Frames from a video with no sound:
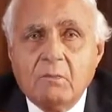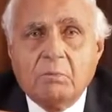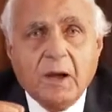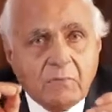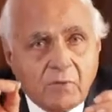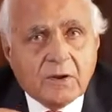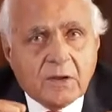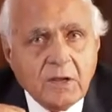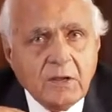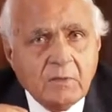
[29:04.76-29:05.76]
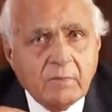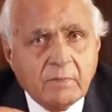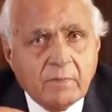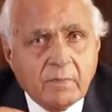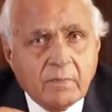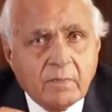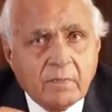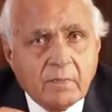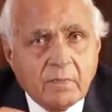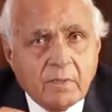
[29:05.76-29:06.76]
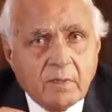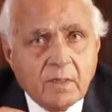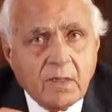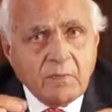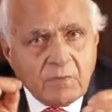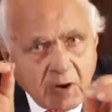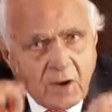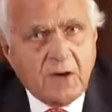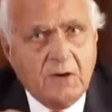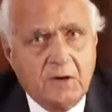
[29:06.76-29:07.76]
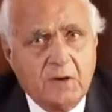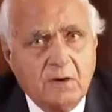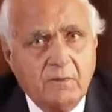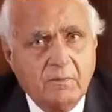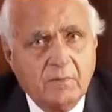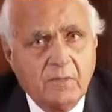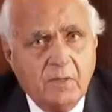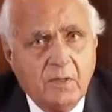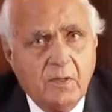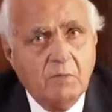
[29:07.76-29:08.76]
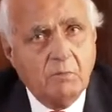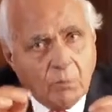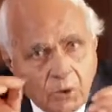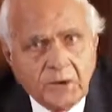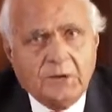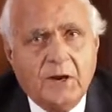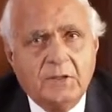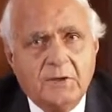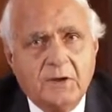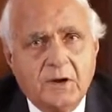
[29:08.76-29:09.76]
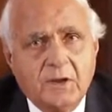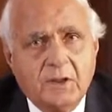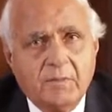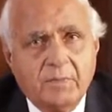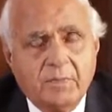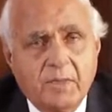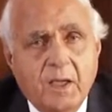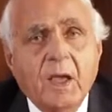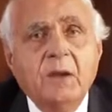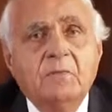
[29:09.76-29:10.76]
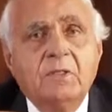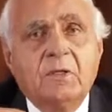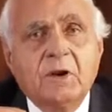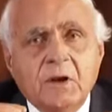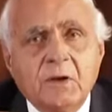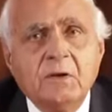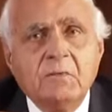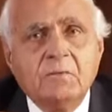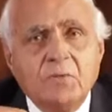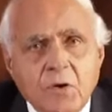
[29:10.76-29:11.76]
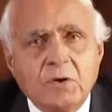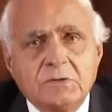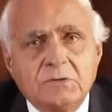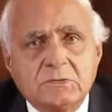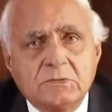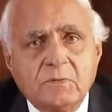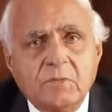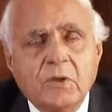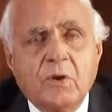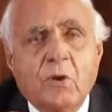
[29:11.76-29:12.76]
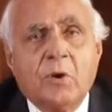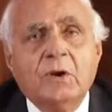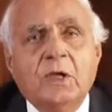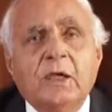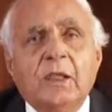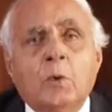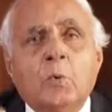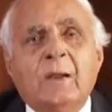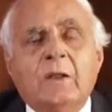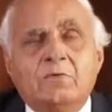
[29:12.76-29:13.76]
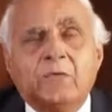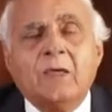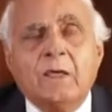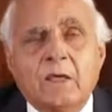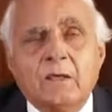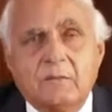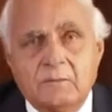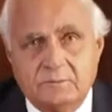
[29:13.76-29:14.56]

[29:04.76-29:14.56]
by working even harder, more intelligently, and with greater focus on innovative thinking.